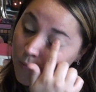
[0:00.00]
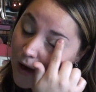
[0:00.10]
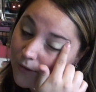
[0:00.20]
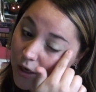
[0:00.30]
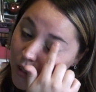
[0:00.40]

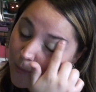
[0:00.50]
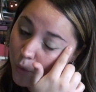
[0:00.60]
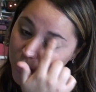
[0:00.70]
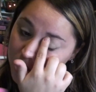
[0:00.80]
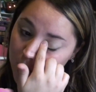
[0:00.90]
I've already
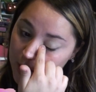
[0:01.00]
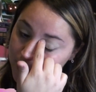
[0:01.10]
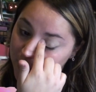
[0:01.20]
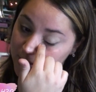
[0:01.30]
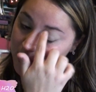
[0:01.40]
moisturized
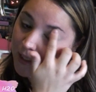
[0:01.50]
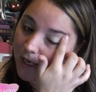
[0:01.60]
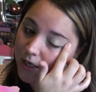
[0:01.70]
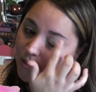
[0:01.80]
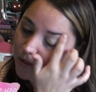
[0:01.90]
my
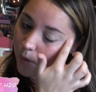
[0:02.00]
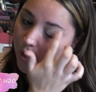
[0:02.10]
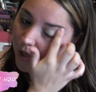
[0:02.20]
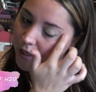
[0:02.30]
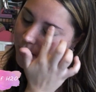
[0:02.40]
skin as
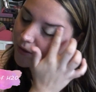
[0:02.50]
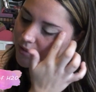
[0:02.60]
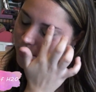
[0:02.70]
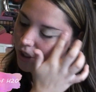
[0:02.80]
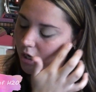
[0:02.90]
well. I use
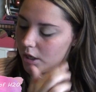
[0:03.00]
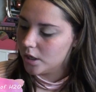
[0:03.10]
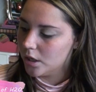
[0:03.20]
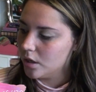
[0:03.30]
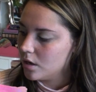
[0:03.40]
the
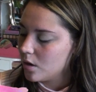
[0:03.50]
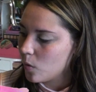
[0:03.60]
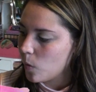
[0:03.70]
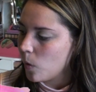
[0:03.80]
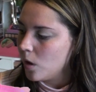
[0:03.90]
Tarte
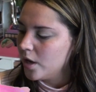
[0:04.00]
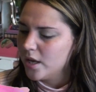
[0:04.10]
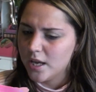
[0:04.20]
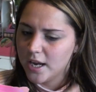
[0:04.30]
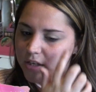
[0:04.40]

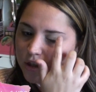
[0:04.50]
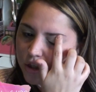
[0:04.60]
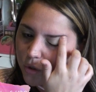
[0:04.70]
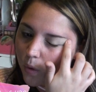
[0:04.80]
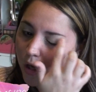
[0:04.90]

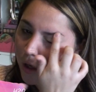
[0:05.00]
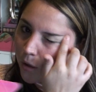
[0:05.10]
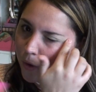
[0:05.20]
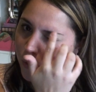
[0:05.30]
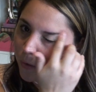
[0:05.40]

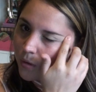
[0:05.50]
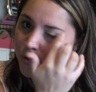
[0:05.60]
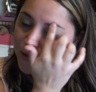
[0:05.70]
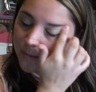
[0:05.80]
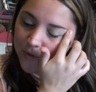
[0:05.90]
H2O,
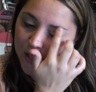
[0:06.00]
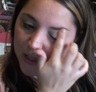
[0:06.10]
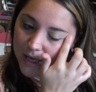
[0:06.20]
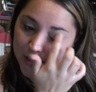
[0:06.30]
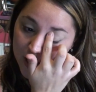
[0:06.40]
something
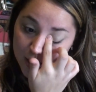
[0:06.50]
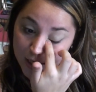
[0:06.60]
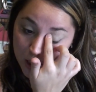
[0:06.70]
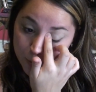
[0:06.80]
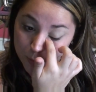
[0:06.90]
like that. I
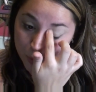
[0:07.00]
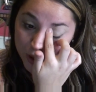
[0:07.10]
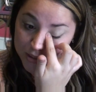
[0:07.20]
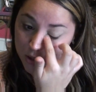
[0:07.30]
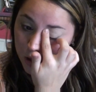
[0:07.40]
can't remember what
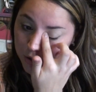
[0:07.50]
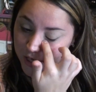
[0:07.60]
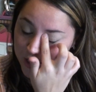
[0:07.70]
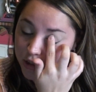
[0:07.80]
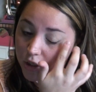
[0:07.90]
it's called.
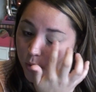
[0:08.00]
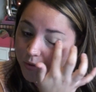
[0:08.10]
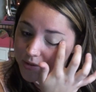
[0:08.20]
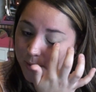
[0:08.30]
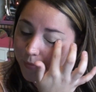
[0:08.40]
H2O
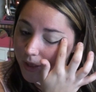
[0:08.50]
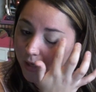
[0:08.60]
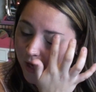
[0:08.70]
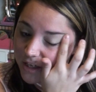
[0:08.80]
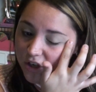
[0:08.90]

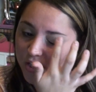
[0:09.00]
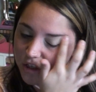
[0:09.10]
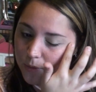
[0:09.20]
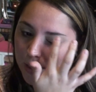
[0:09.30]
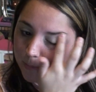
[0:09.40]
something.
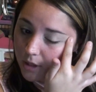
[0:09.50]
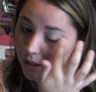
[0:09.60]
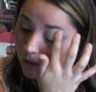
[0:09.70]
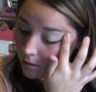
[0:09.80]
Hydration maybe.